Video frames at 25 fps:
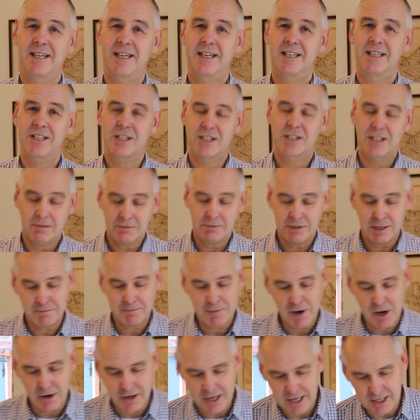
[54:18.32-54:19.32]
He accepted
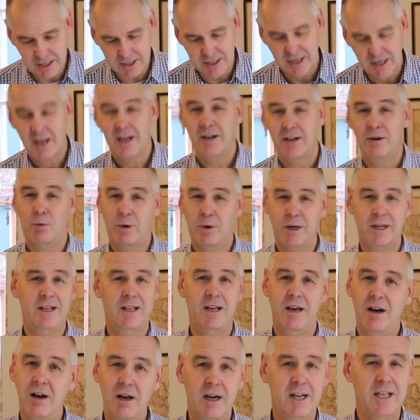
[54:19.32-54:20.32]
Mark as one of
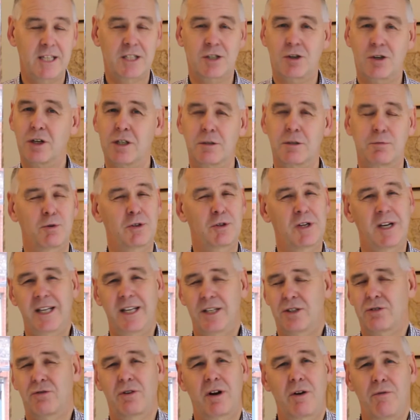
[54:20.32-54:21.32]
the earliest gospels,
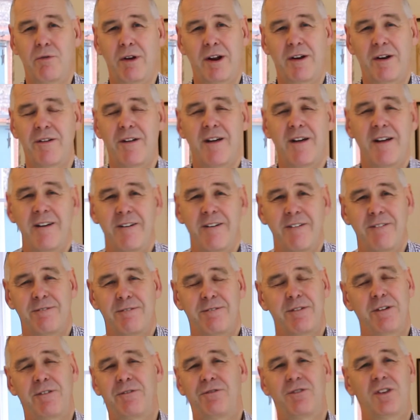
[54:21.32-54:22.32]
literally written
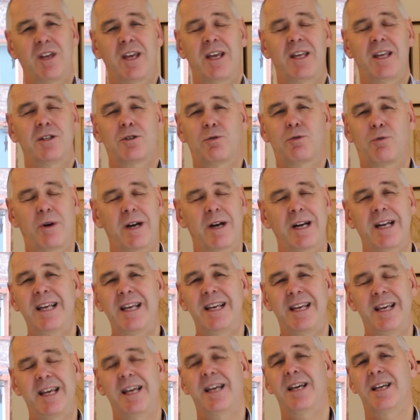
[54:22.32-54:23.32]
15, 20
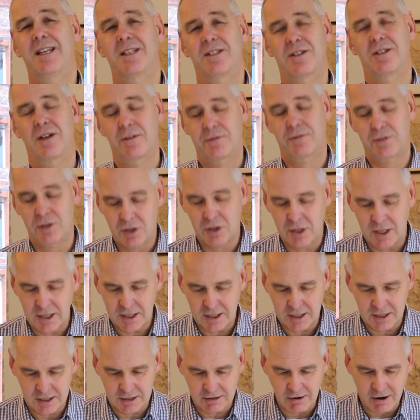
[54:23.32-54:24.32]
years after
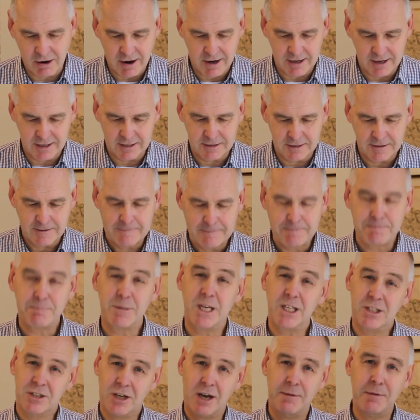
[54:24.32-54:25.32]
Jesus died.
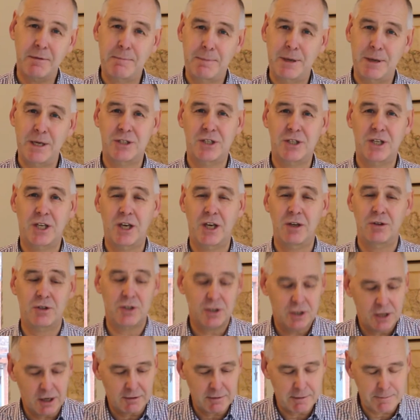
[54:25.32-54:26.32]
A time of
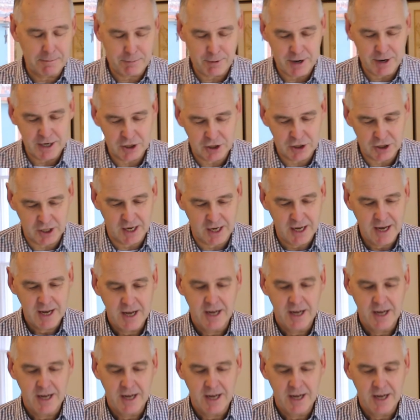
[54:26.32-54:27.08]
persecution, time of pressure.